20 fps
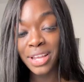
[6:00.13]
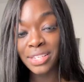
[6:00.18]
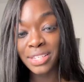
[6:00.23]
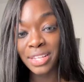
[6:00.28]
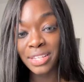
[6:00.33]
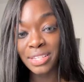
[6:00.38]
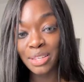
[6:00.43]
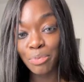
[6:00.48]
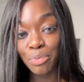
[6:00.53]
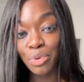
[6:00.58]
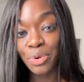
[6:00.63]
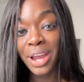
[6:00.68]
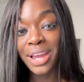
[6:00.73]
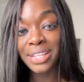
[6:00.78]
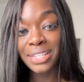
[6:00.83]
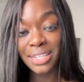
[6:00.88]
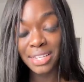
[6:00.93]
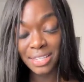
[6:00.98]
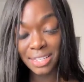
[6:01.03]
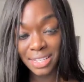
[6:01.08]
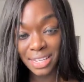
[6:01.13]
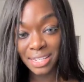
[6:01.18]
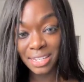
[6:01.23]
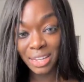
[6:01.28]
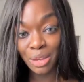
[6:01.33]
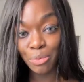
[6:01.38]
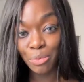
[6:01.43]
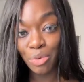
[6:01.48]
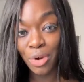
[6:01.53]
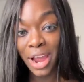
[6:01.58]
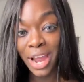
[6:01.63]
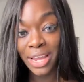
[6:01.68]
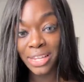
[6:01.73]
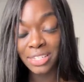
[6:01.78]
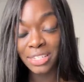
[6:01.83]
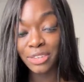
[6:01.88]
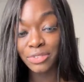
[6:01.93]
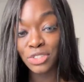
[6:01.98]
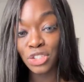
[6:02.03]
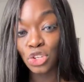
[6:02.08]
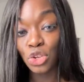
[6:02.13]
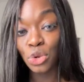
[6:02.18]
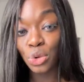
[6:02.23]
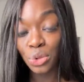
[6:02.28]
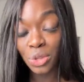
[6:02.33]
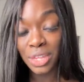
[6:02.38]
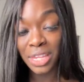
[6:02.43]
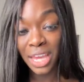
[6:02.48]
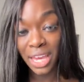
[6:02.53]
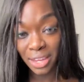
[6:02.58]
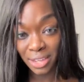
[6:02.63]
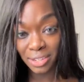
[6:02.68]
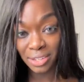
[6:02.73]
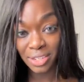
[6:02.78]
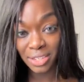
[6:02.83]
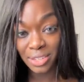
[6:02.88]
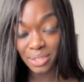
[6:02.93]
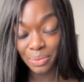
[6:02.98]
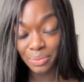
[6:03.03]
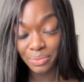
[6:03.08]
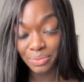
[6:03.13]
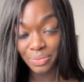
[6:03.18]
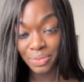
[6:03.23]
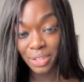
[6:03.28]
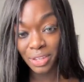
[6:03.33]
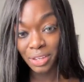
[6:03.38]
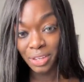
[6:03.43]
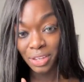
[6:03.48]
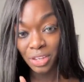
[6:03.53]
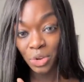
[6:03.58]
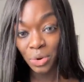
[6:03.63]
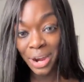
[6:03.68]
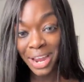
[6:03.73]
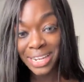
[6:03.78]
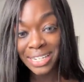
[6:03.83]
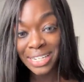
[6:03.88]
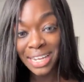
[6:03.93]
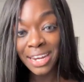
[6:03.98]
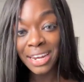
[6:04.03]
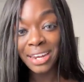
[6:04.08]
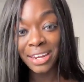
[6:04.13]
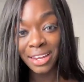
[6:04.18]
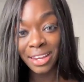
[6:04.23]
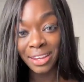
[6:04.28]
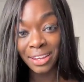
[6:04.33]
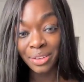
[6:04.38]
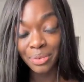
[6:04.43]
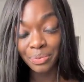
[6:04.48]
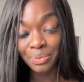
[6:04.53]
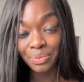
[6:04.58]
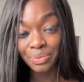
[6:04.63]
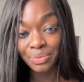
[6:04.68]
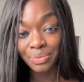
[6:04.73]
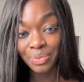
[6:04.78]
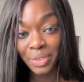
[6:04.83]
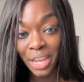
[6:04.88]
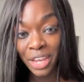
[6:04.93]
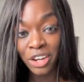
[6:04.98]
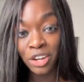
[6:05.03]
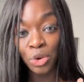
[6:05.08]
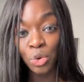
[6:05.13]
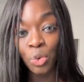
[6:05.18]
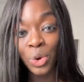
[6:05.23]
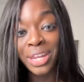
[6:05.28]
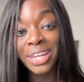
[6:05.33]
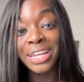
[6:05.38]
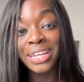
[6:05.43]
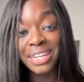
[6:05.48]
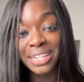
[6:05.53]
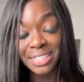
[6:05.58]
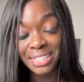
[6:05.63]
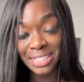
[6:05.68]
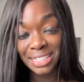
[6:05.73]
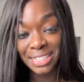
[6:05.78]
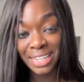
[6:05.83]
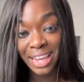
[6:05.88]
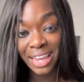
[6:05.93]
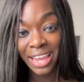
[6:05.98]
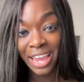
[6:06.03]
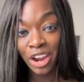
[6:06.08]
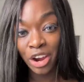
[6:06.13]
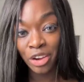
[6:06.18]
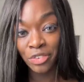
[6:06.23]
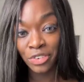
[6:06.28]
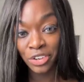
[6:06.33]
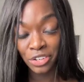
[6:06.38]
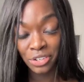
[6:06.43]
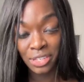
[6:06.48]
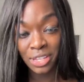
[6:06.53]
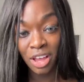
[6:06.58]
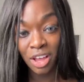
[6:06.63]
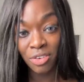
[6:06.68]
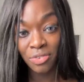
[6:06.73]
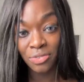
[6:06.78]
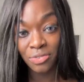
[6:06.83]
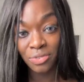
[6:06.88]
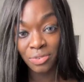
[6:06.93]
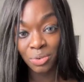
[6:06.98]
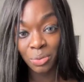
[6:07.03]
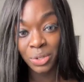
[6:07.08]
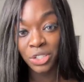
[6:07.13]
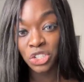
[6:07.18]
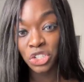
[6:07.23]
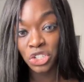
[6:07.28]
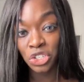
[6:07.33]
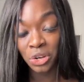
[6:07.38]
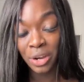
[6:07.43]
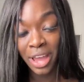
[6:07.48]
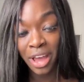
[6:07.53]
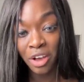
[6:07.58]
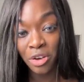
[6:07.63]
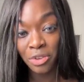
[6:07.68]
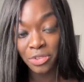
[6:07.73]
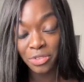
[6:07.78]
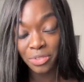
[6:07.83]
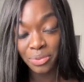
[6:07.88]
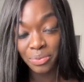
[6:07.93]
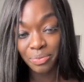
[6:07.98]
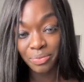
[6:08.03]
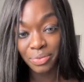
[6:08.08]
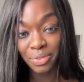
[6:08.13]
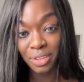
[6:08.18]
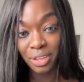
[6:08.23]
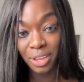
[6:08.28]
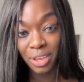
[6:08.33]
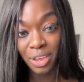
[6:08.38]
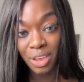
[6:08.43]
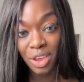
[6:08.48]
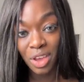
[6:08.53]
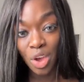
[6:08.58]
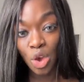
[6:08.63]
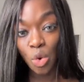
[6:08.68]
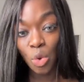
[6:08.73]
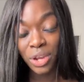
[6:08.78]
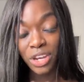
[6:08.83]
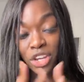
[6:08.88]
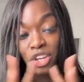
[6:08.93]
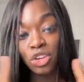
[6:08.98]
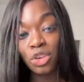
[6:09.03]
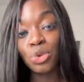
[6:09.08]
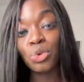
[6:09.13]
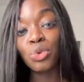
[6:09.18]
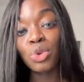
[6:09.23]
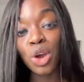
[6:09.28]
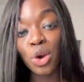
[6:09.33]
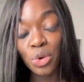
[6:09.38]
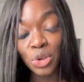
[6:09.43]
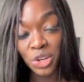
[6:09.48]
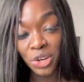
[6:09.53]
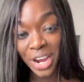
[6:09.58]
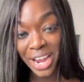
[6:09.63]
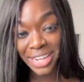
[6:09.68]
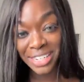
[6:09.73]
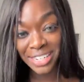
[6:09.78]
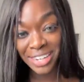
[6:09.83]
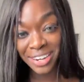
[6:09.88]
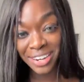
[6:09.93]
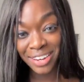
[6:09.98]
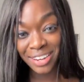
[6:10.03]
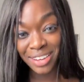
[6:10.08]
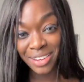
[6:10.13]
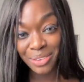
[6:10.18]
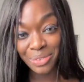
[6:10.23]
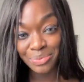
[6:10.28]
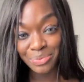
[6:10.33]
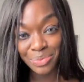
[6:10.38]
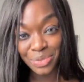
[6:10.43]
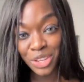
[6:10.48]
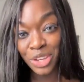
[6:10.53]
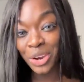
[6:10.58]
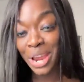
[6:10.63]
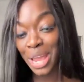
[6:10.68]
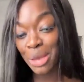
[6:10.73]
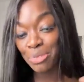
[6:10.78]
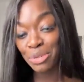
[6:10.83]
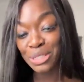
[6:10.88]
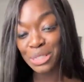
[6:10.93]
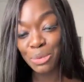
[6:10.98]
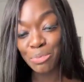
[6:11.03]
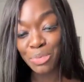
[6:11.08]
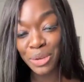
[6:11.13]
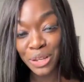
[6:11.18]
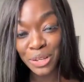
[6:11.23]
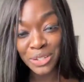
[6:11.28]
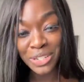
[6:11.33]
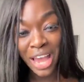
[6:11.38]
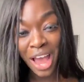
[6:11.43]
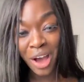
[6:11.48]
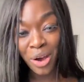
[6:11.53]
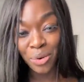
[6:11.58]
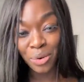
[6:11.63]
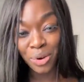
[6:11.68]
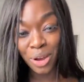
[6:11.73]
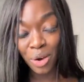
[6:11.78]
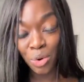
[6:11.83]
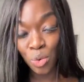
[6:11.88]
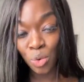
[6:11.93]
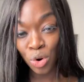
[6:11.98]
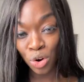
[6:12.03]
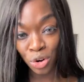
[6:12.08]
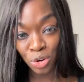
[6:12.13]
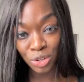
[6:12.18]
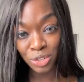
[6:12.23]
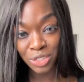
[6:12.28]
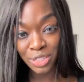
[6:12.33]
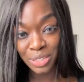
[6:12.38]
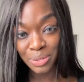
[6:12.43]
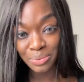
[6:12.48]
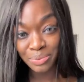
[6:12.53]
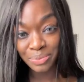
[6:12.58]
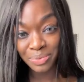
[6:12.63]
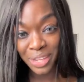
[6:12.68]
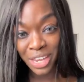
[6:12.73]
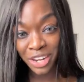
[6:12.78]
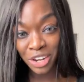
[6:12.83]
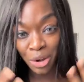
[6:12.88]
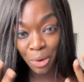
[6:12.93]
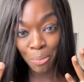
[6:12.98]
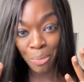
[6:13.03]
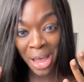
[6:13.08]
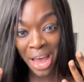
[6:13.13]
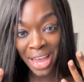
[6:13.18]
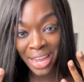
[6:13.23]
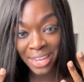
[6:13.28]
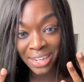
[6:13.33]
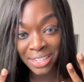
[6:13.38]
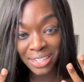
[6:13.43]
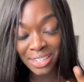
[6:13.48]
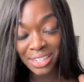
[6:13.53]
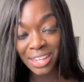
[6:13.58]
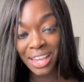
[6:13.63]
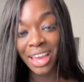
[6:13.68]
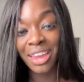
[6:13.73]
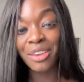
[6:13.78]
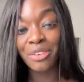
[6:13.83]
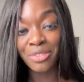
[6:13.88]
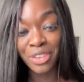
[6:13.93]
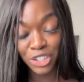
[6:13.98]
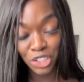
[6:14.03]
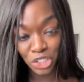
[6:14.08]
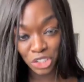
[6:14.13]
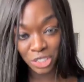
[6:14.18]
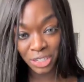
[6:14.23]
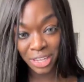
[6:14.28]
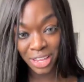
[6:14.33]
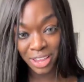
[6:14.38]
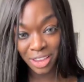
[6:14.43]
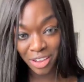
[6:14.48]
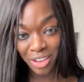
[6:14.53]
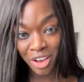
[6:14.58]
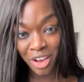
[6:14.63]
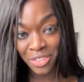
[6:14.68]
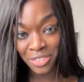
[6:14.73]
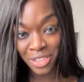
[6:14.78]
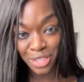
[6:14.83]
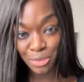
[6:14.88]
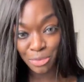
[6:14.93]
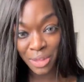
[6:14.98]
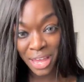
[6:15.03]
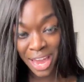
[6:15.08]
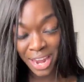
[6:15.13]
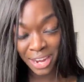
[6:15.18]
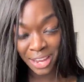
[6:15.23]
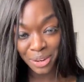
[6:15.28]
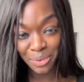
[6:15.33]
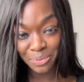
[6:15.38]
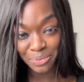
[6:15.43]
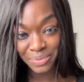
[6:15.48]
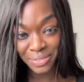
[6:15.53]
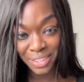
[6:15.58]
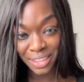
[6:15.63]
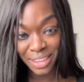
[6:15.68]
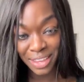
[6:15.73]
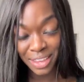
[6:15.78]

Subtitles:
presence, a presence is comprised of 2 things: your identity and your willingness to take care of yourself, which is your health. When you know your identity, you're able to build out a world in your mind and eventually on this planet.